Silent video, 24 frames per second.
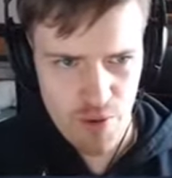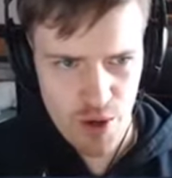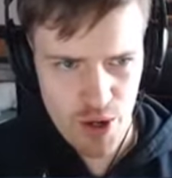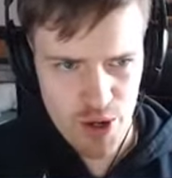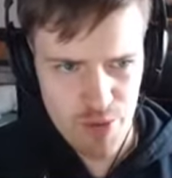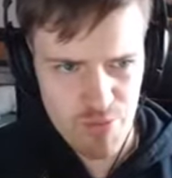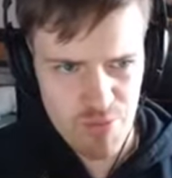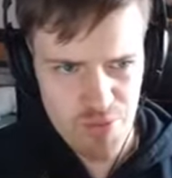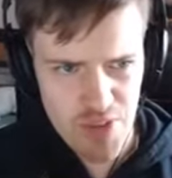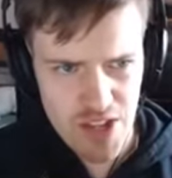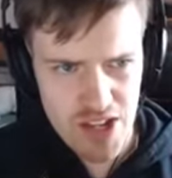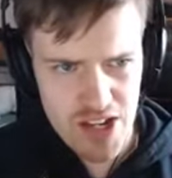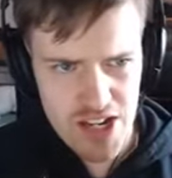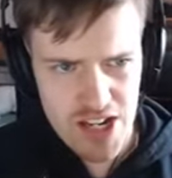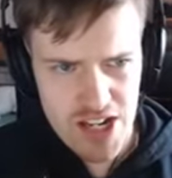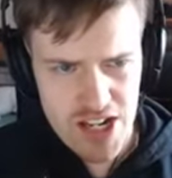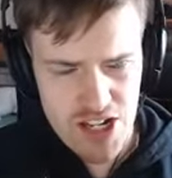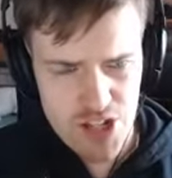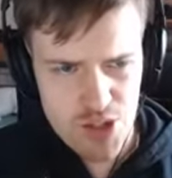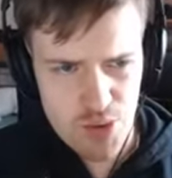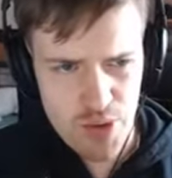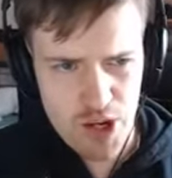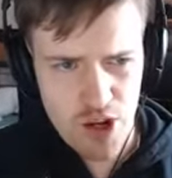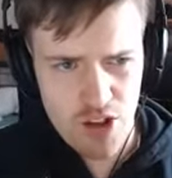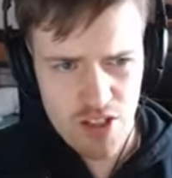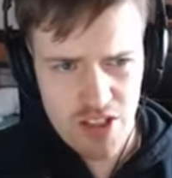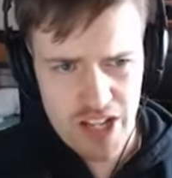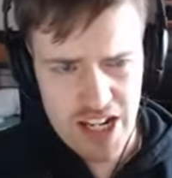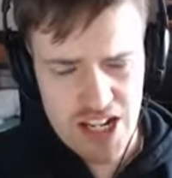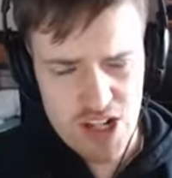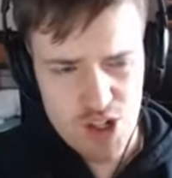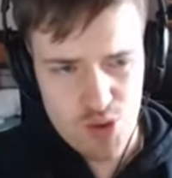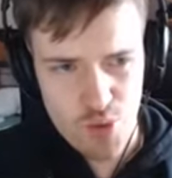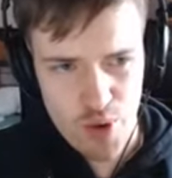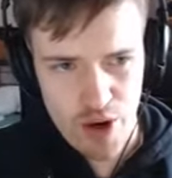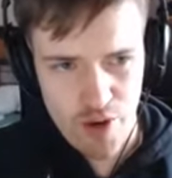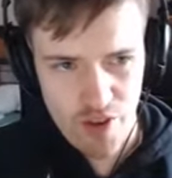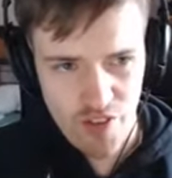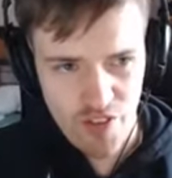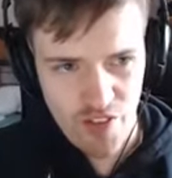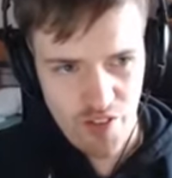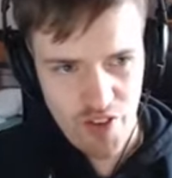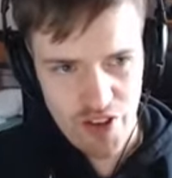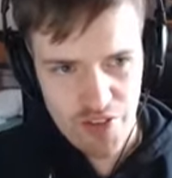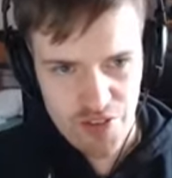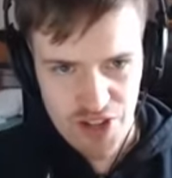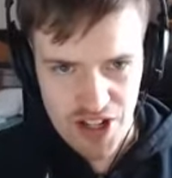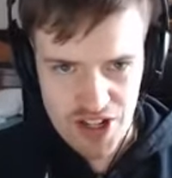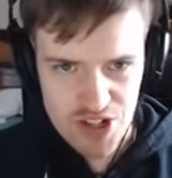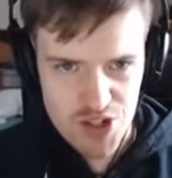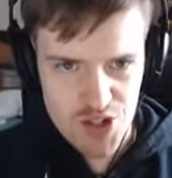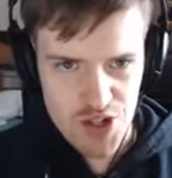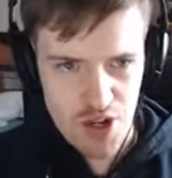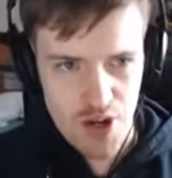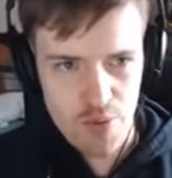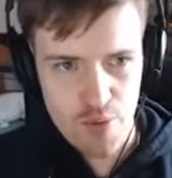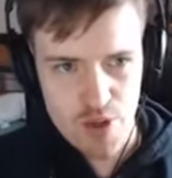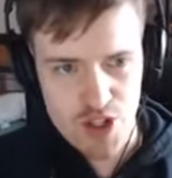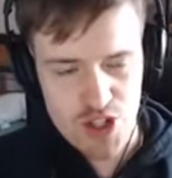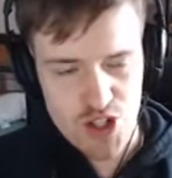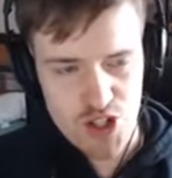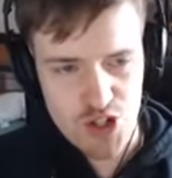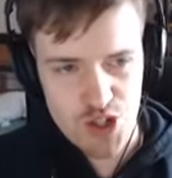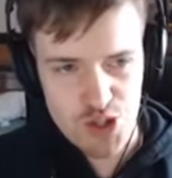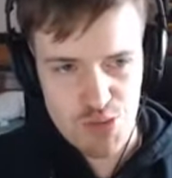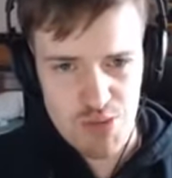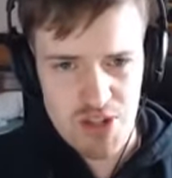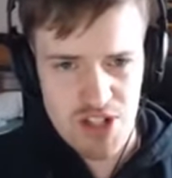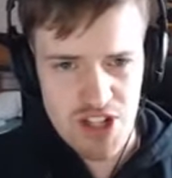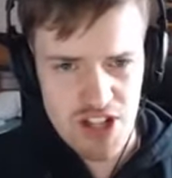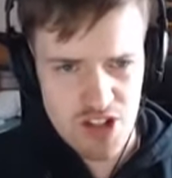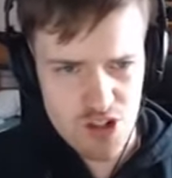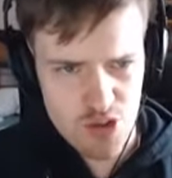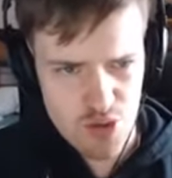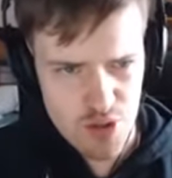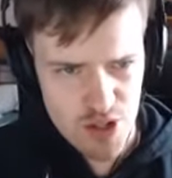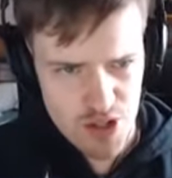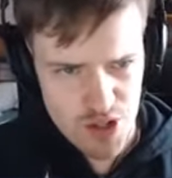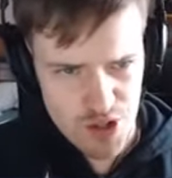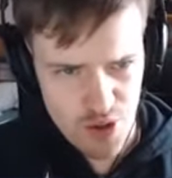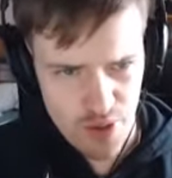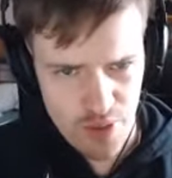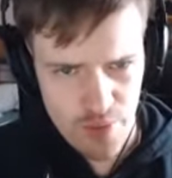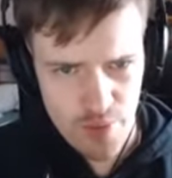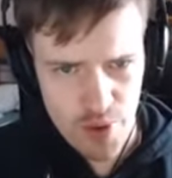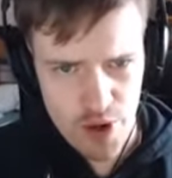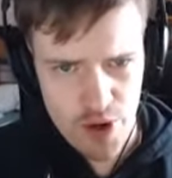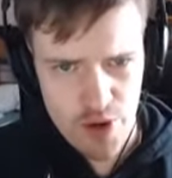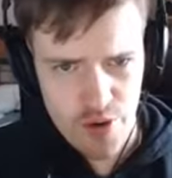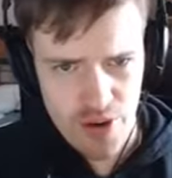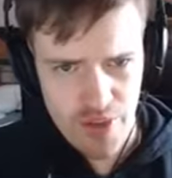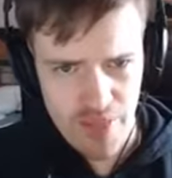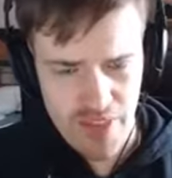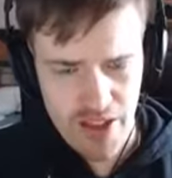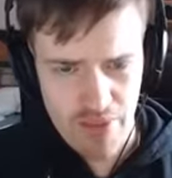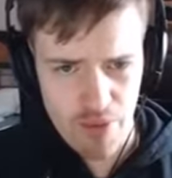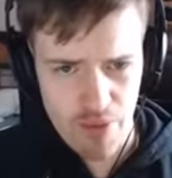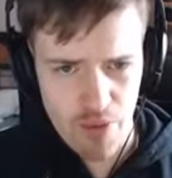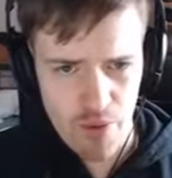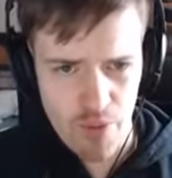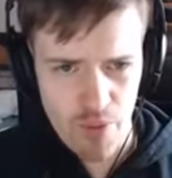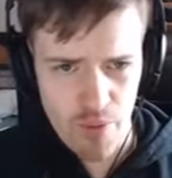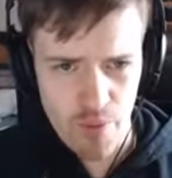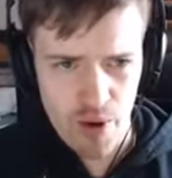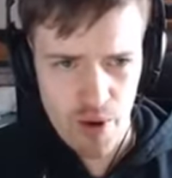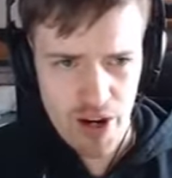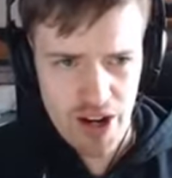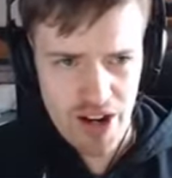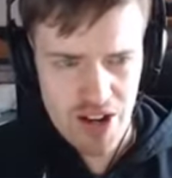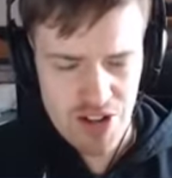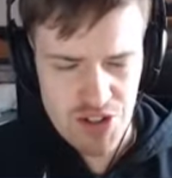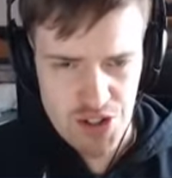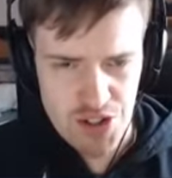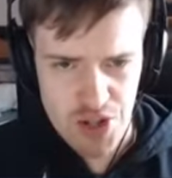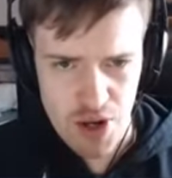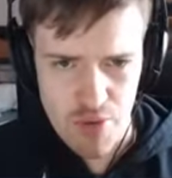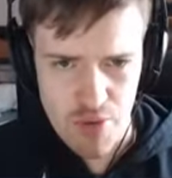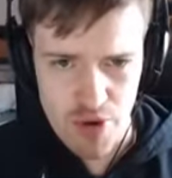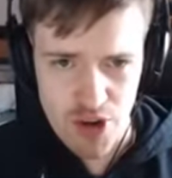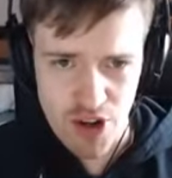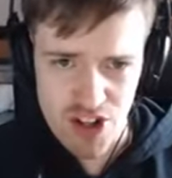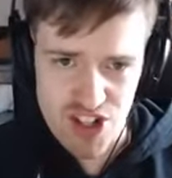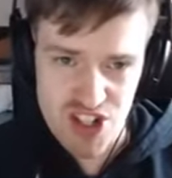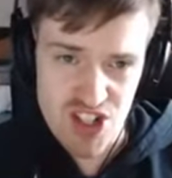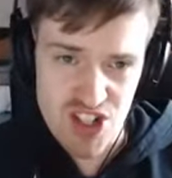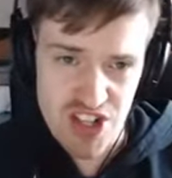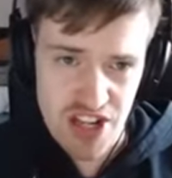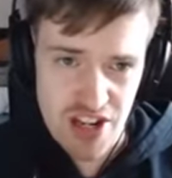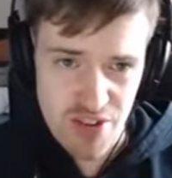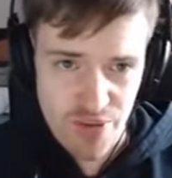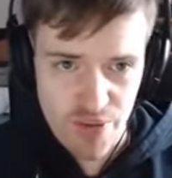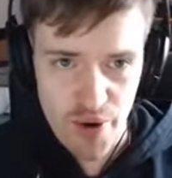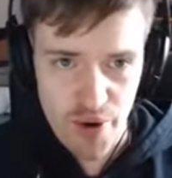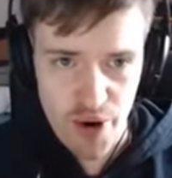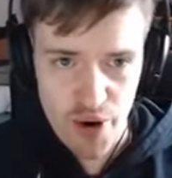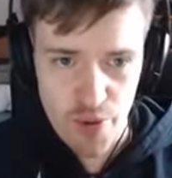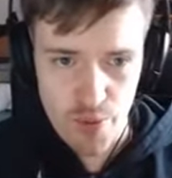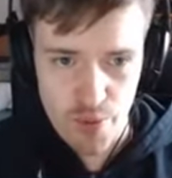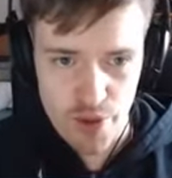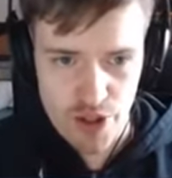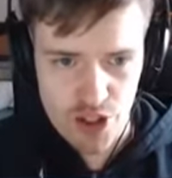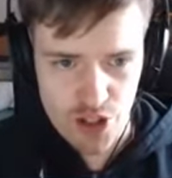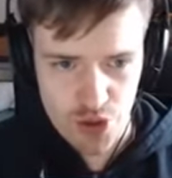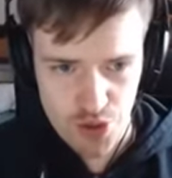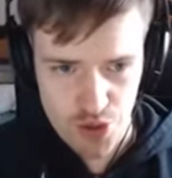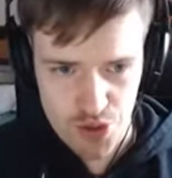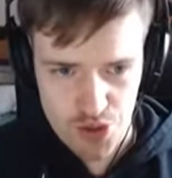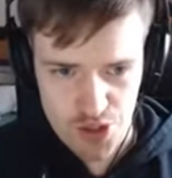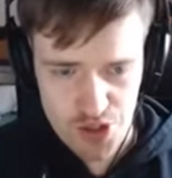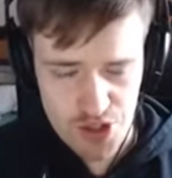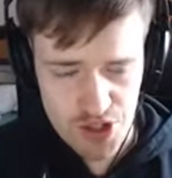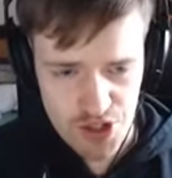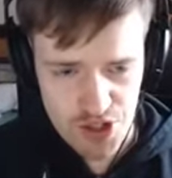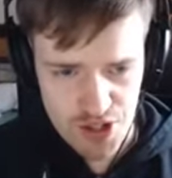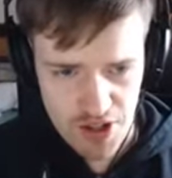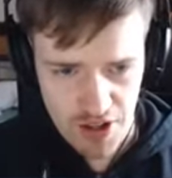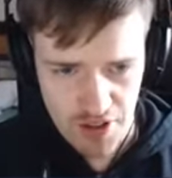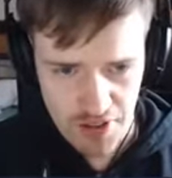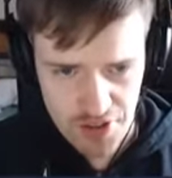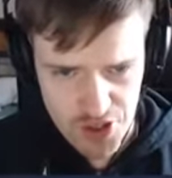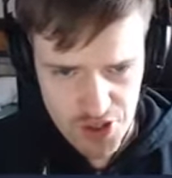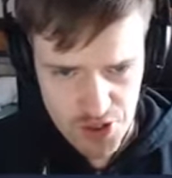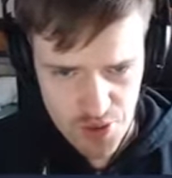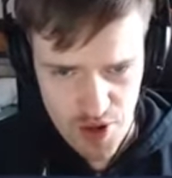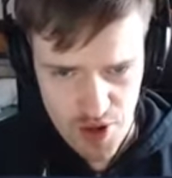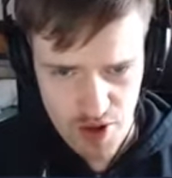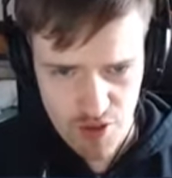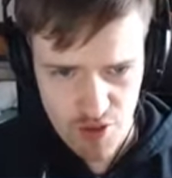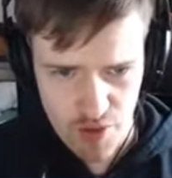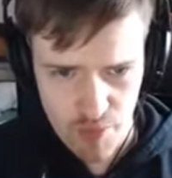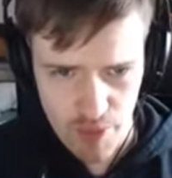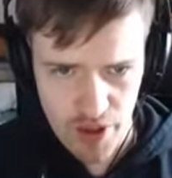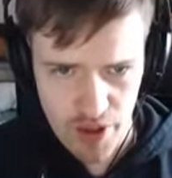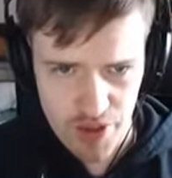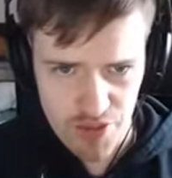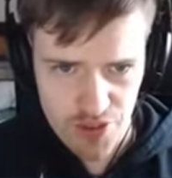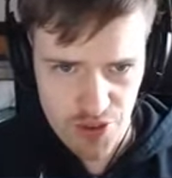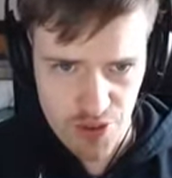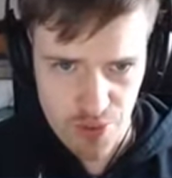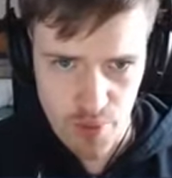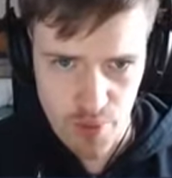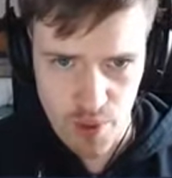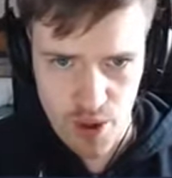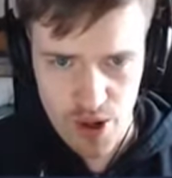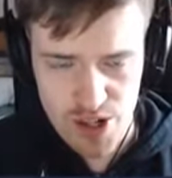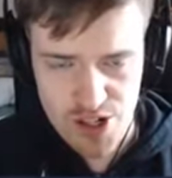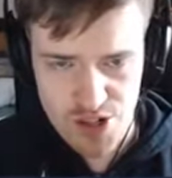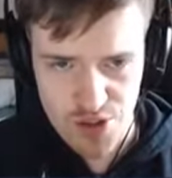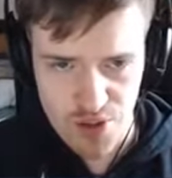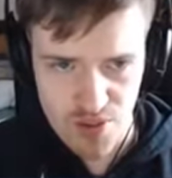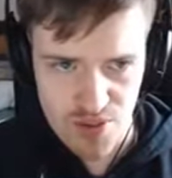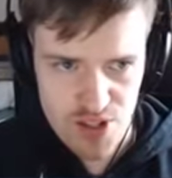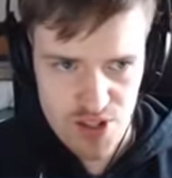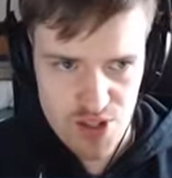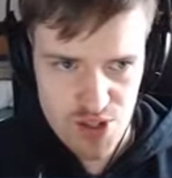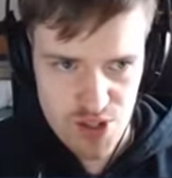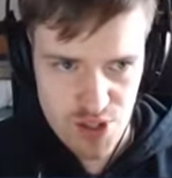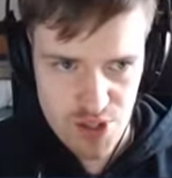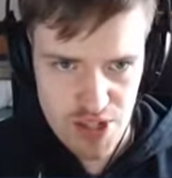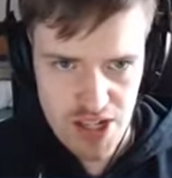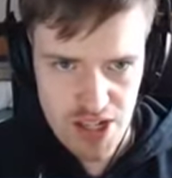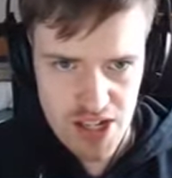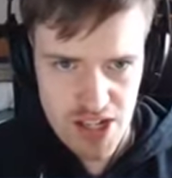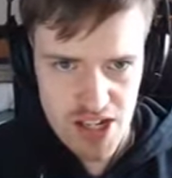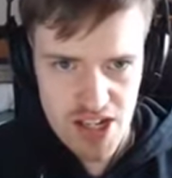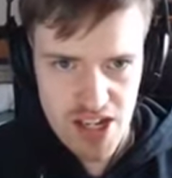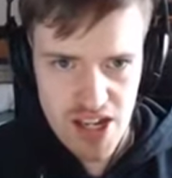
Right, so we got Lake Square on the left-hand side, which is just pedestrians on the road, and then on the right-hand side we have got a skid road, which causes you to kind of straight from left to right, obviously.